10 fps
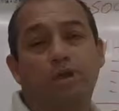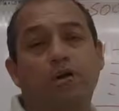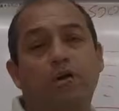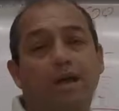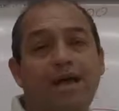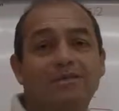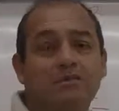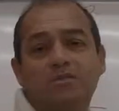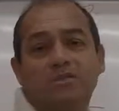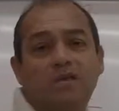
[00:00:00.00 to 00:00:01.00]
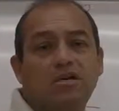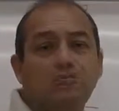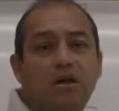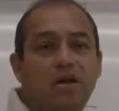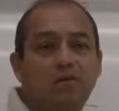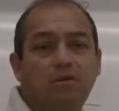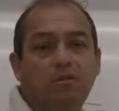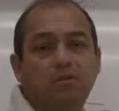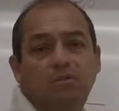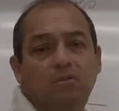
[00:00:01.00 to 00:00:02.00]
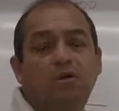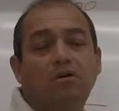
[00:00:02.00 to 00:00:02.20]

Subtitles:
there, you can ask them what size panel they're